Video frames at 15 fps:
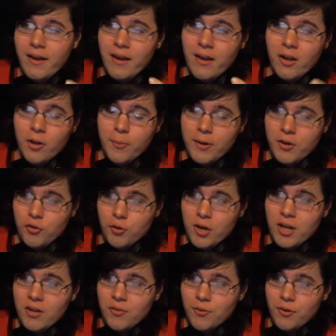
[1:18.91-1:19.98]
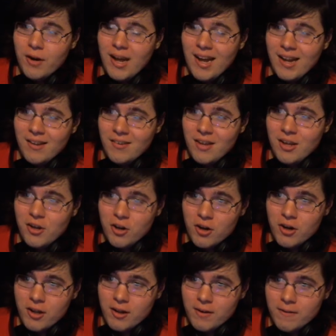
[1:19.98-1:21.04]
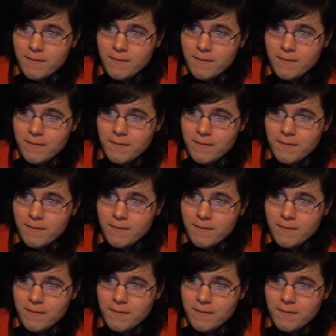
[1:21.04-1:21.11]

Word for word: it'll be transferred as a guardian.